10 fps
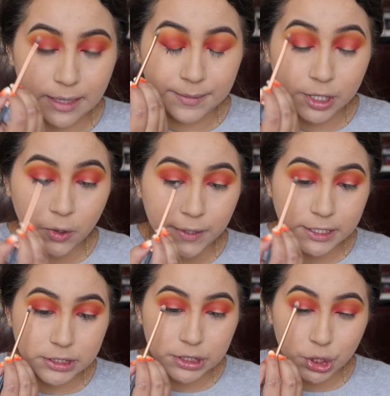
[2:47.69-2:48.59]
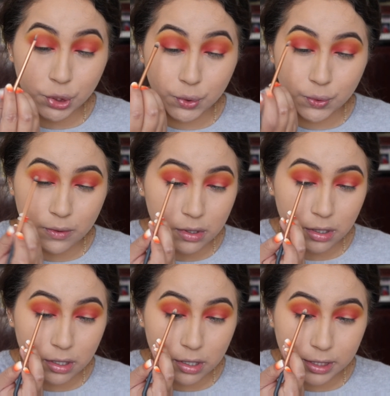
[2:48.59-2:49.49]
I'm going to
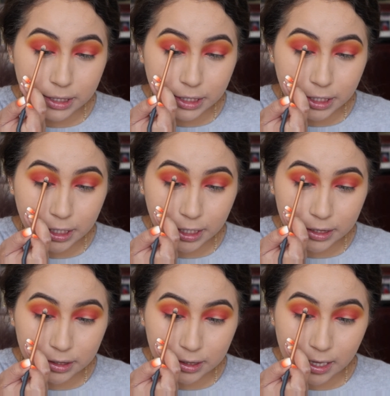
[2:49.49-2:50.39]
cut